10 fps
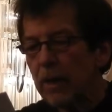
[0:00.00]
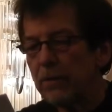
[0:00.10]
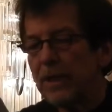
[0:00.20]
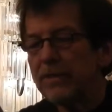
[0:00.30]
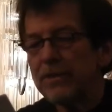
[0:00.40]

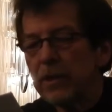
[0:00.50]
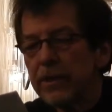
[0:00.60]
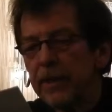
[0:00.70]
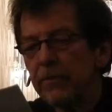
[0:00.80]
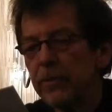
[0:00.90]
They snuck
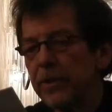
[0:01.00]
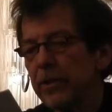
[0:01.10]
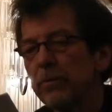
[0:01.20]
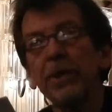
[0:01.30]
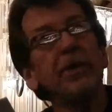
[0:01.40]
in when
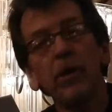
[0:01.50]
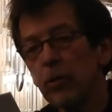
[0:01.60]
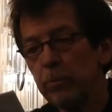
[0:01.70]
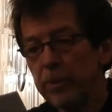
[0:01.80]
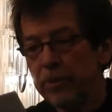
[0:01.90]
the arena
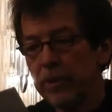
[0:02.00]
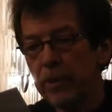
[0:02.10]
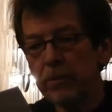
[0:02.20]
opened.